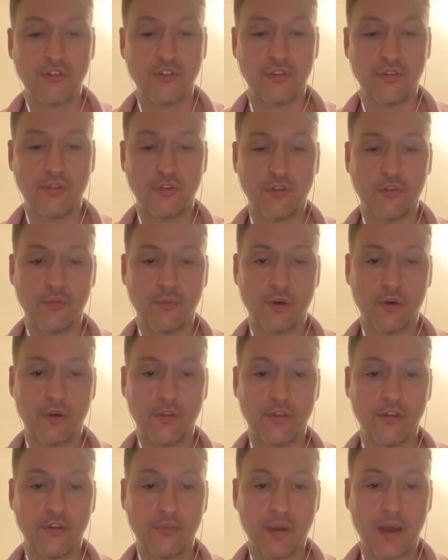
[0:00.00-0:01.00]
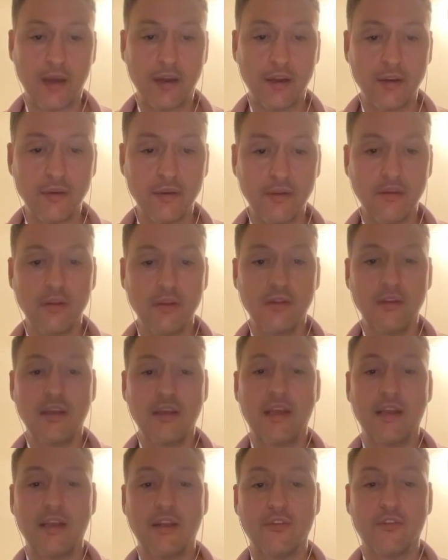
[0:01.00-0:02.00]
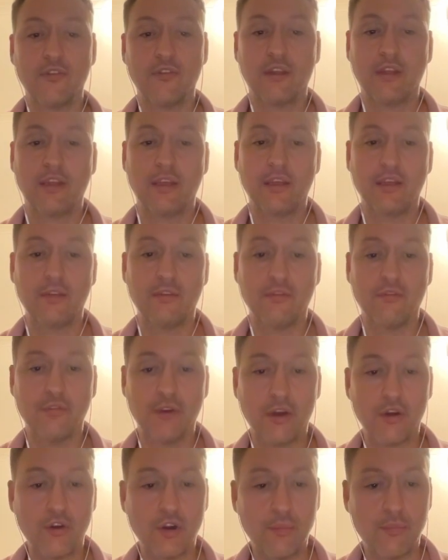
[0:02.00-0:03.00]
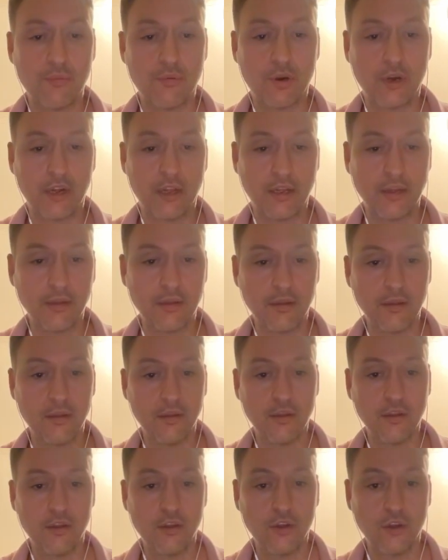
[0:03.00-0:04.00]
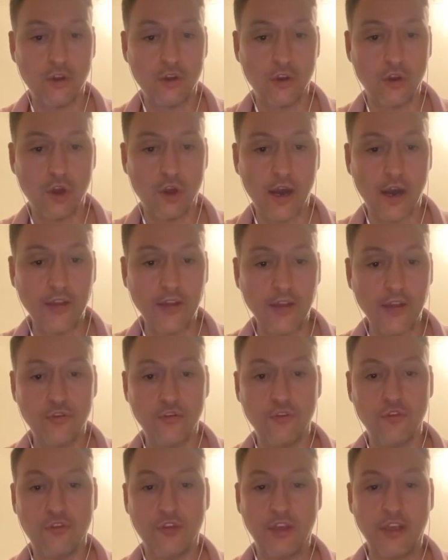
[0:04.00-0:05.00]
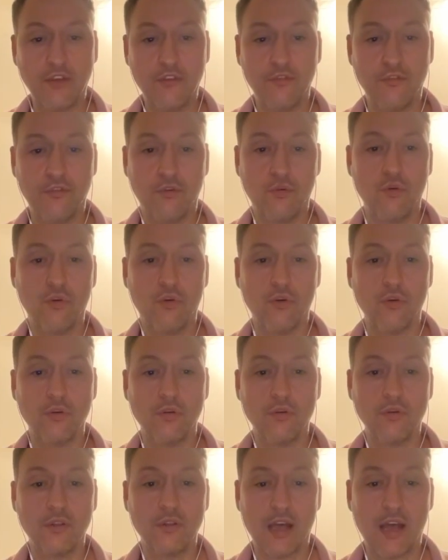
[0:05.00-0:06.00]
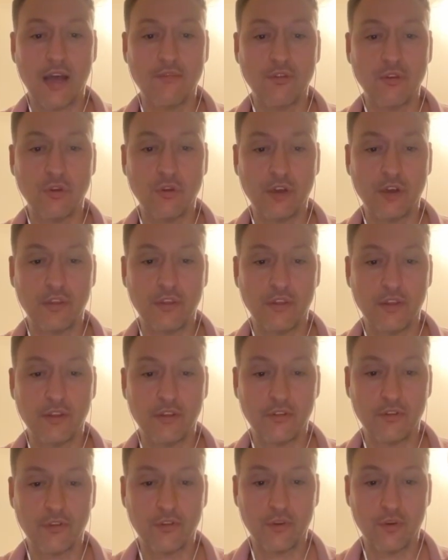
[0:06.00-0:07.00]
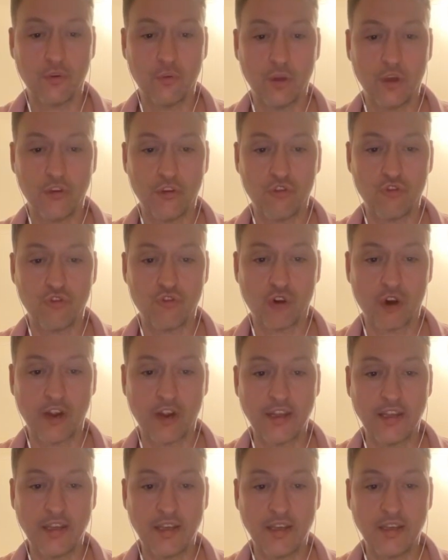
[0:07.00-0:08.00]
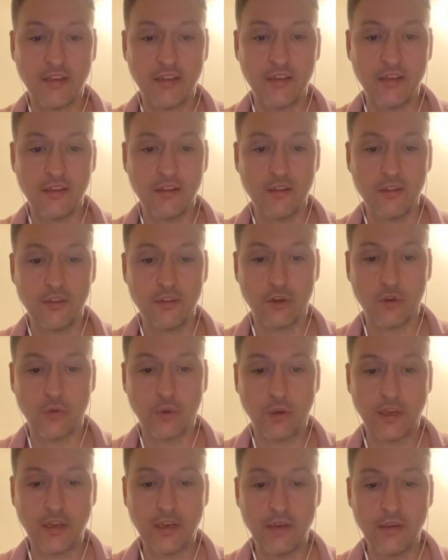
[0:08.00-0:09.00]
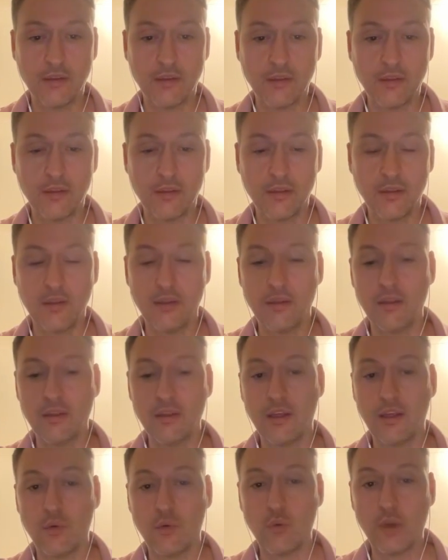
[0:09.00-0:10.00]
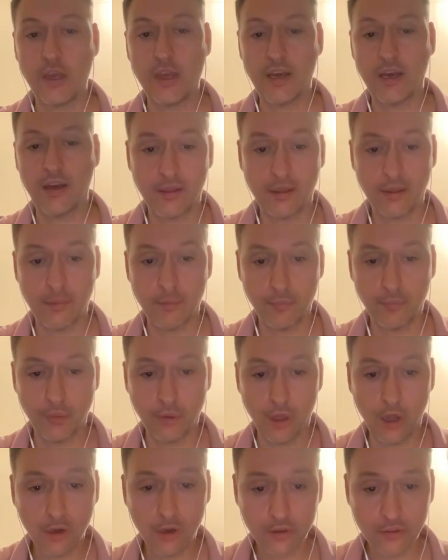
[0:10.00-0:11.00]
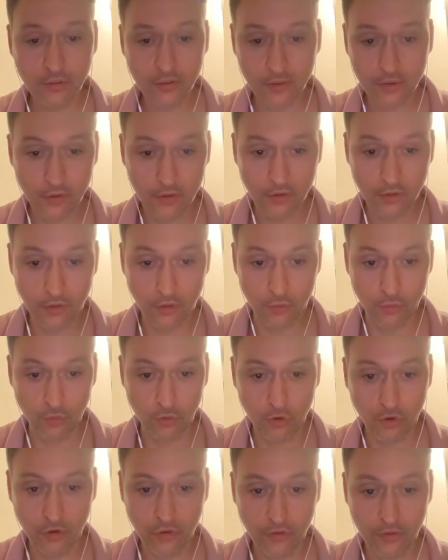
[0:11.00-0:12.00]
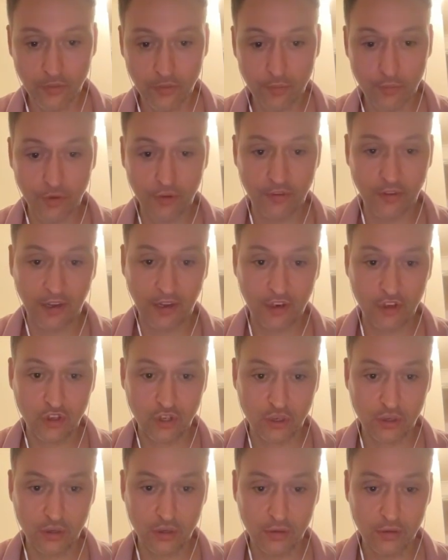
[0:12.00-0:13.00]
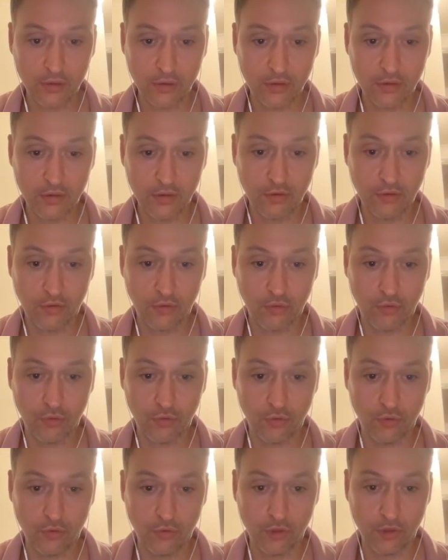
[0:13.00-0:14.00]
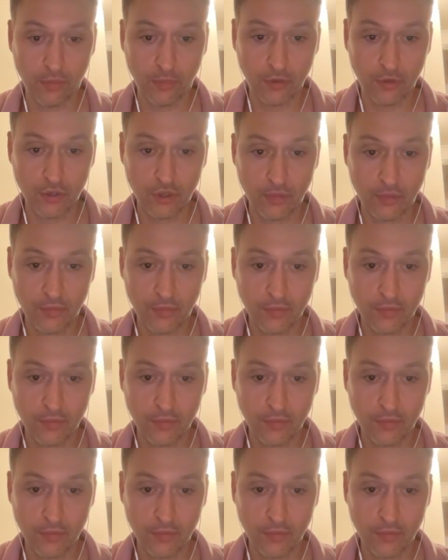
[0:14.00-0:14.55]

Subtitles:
spotted this pattern. It is the very pretty knight to d4. Have a look at this. We are striking the queen. We have blocked the rook's protection to the bishop.